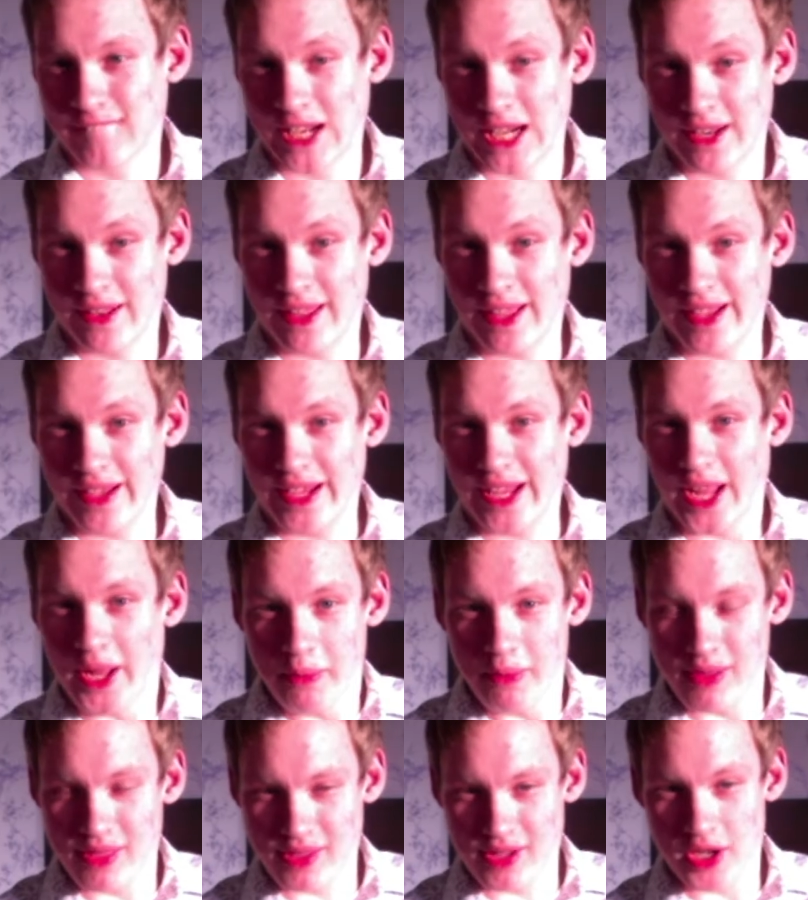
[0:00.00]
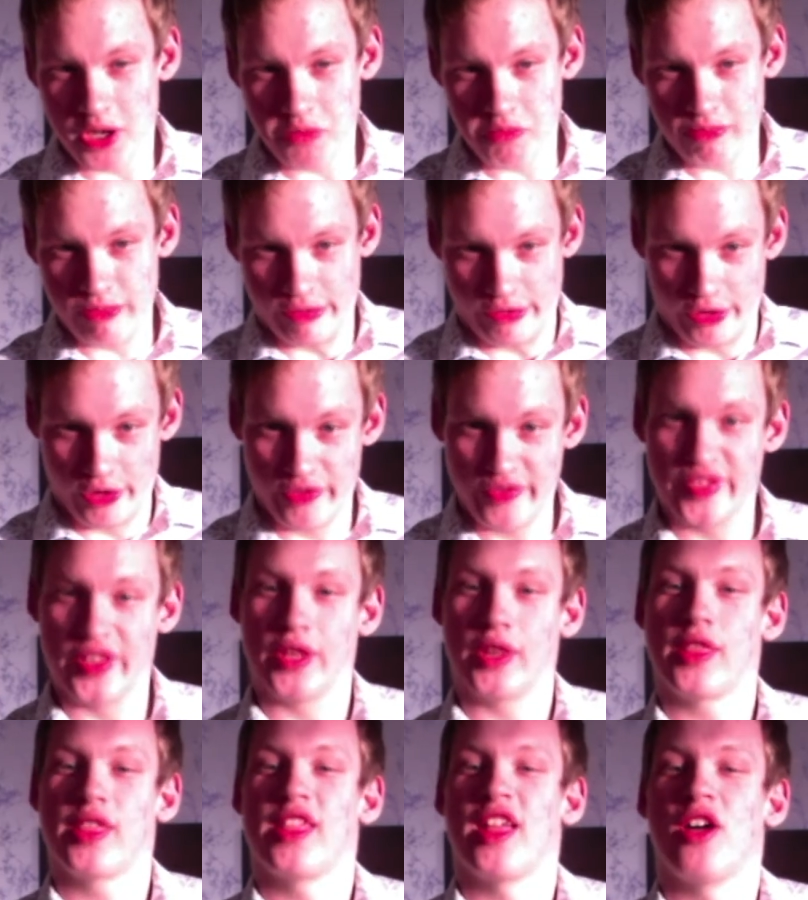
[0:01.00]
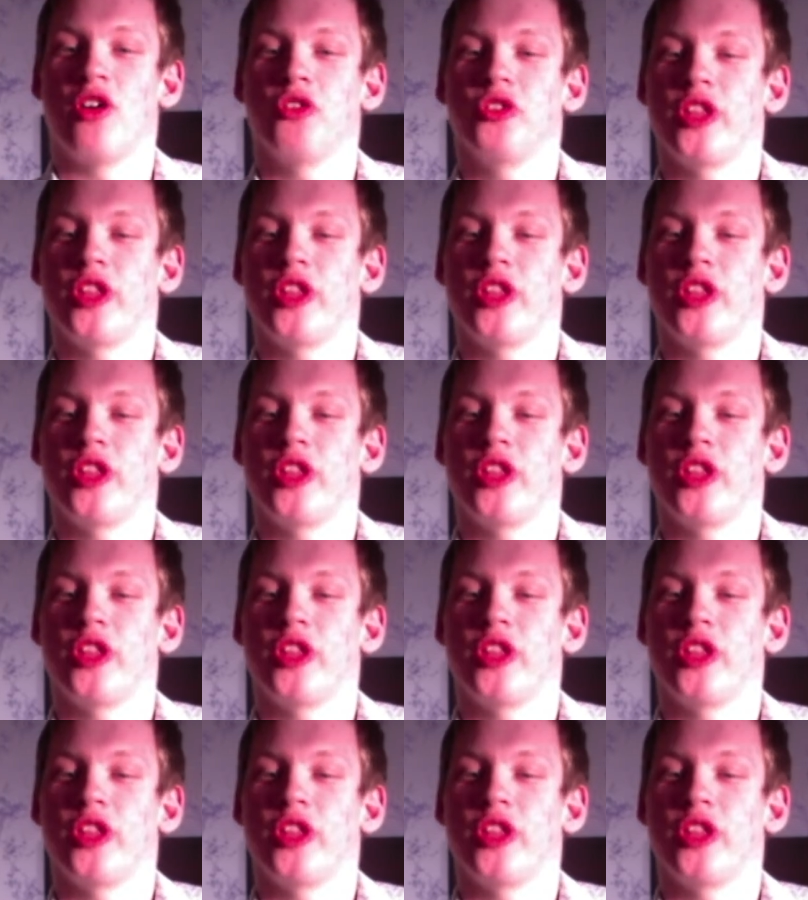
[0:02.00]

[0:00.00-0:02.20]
That game is good proof that South